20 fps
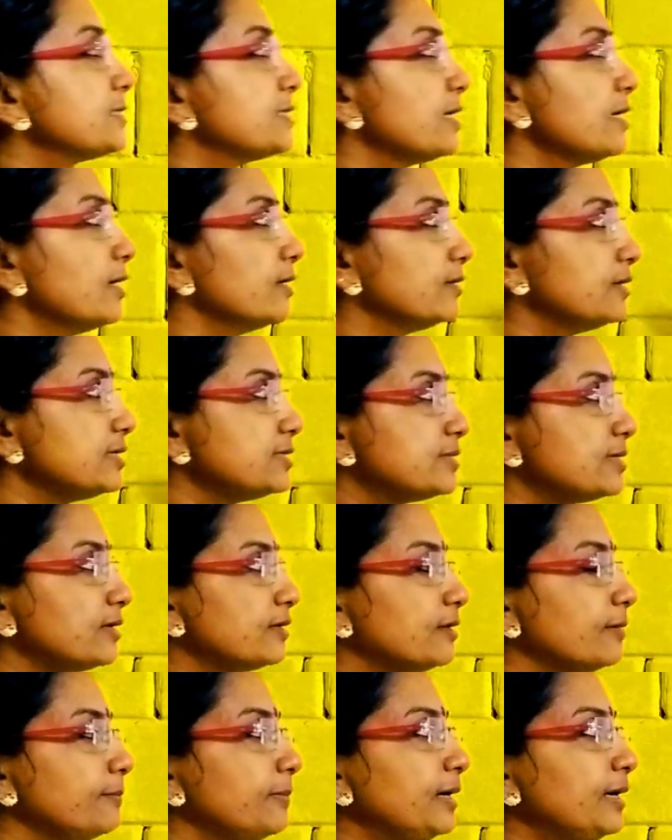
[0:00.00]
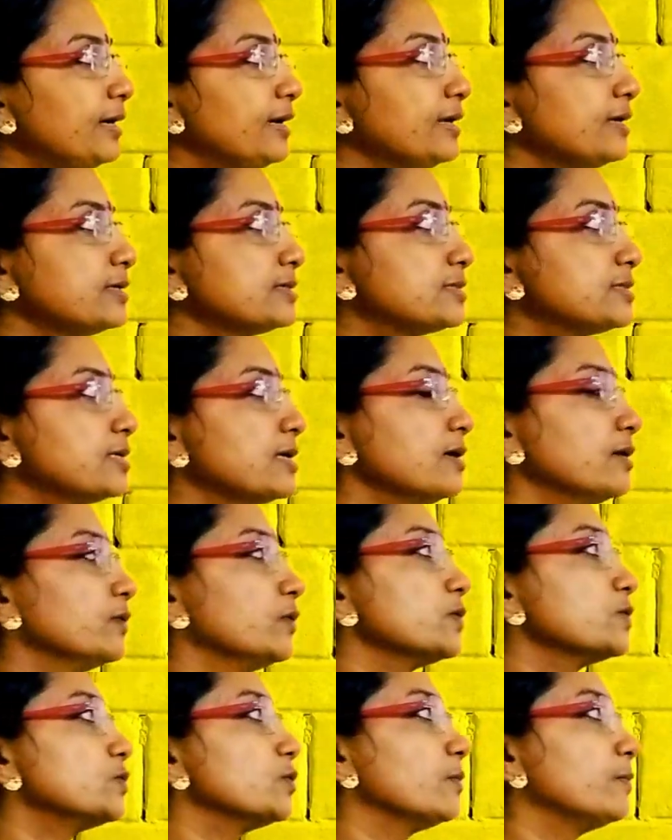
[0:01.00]
these are the buildings, those who
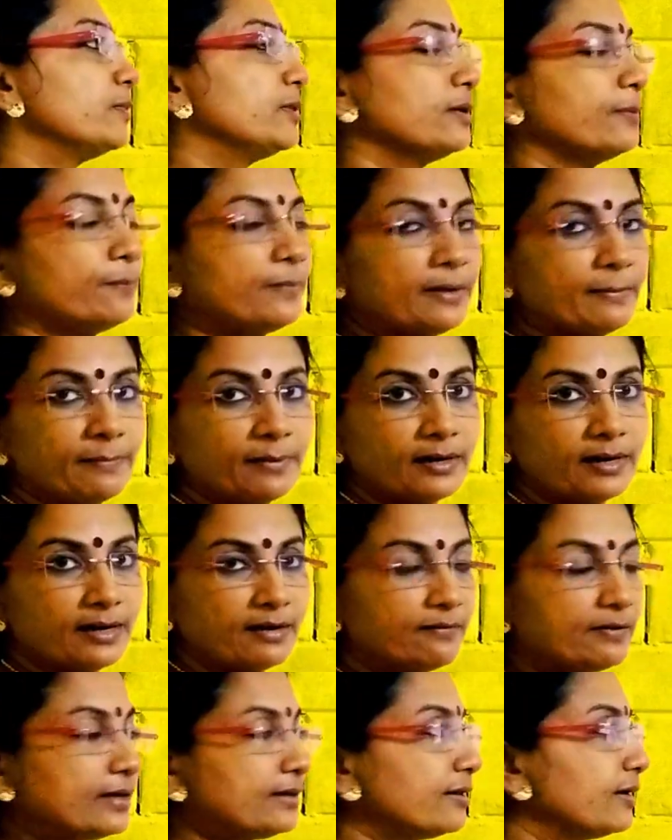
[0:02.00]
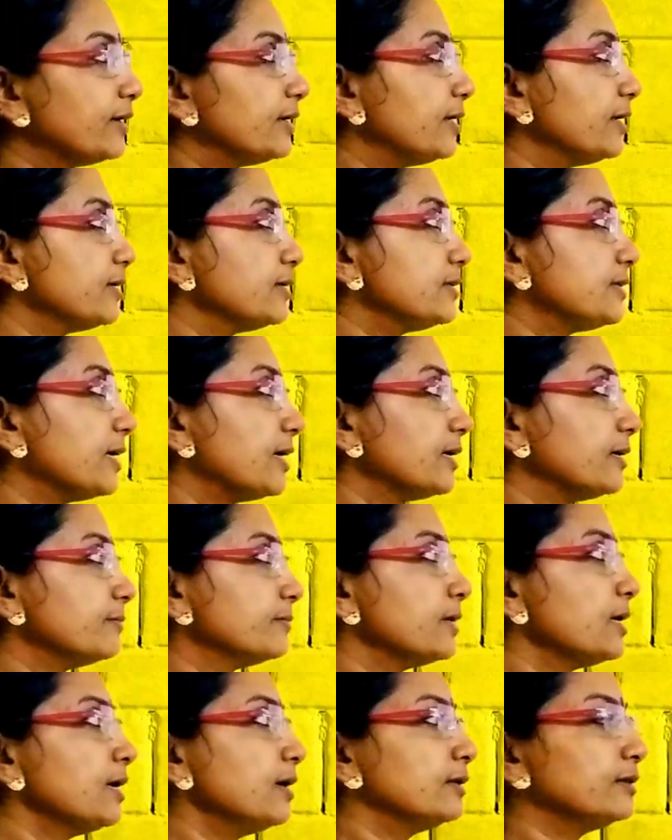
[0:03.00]
the people lived in that time,
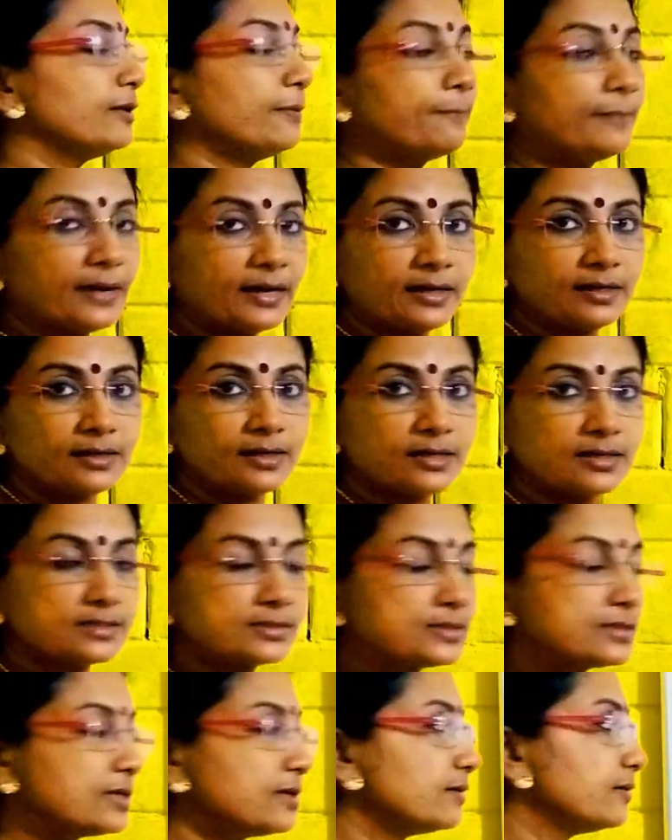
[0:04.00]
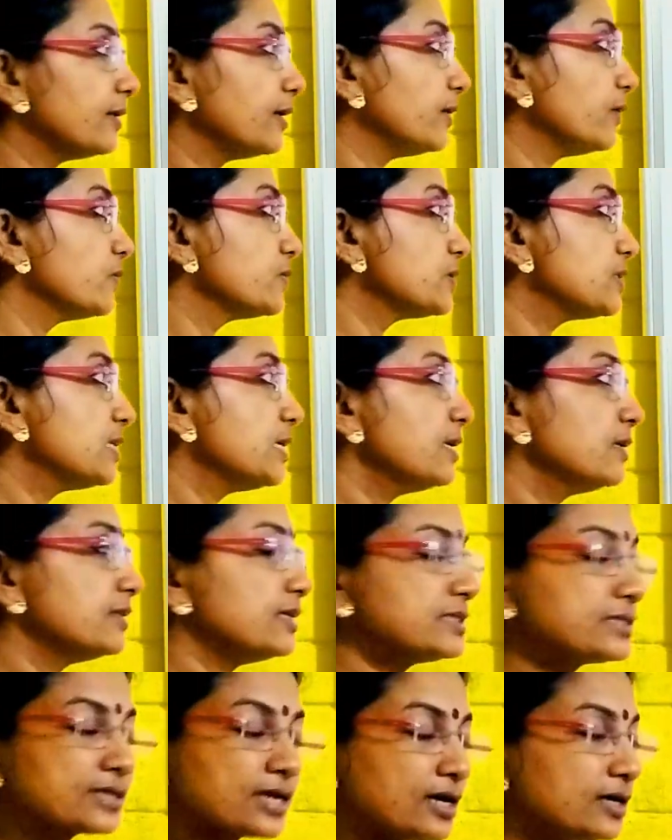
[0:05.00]
the paintings they used, the
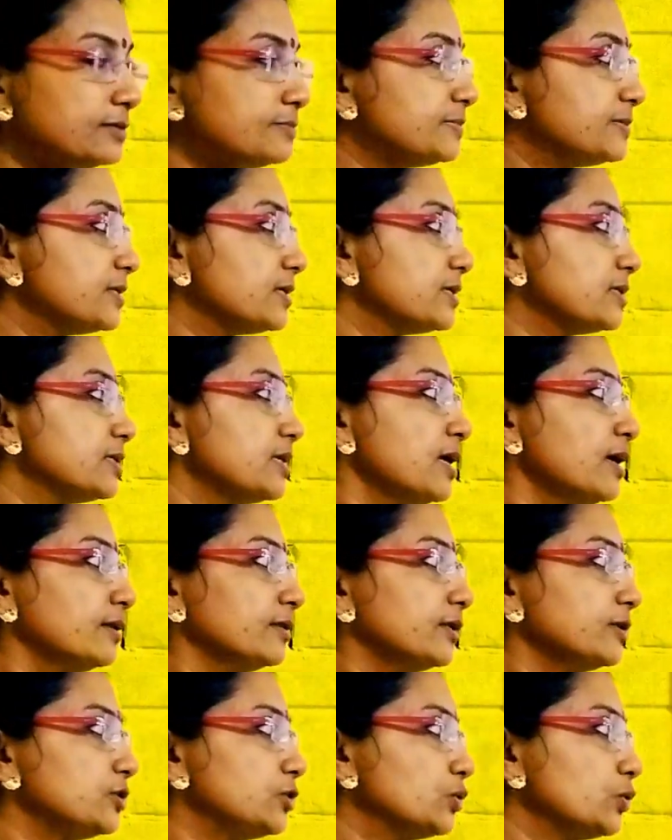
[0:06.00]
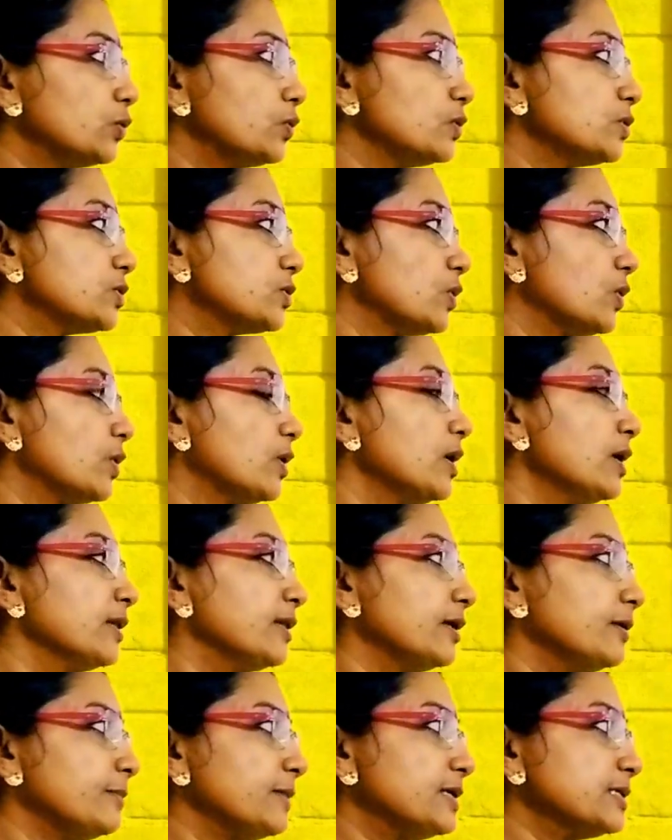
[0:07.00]
sculptures, the tools, or that
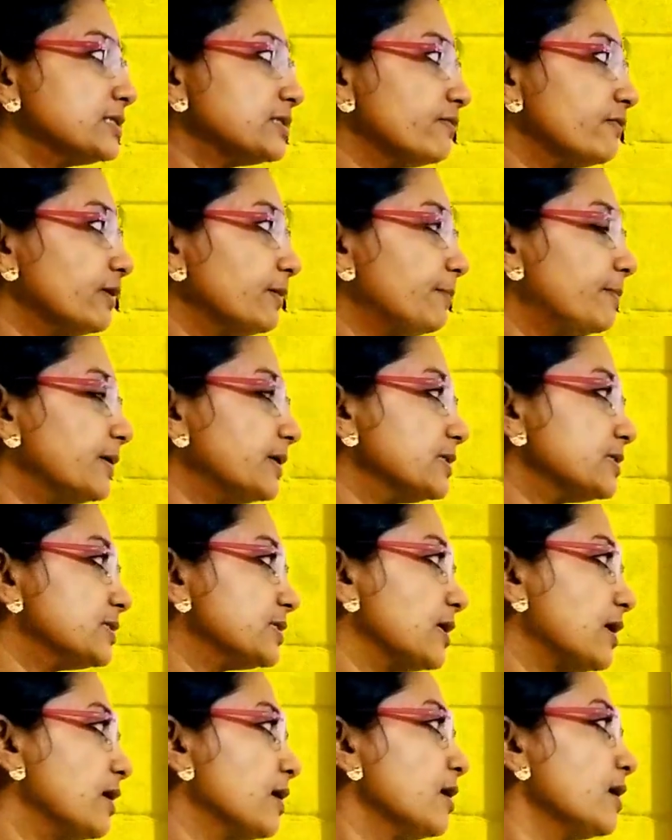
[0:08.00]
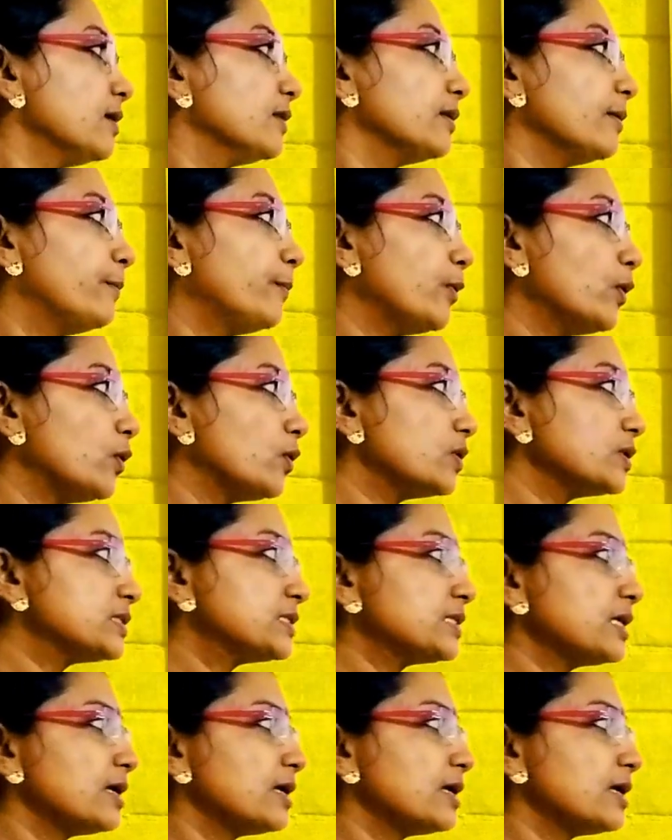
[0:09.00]
means the weapons, the pots,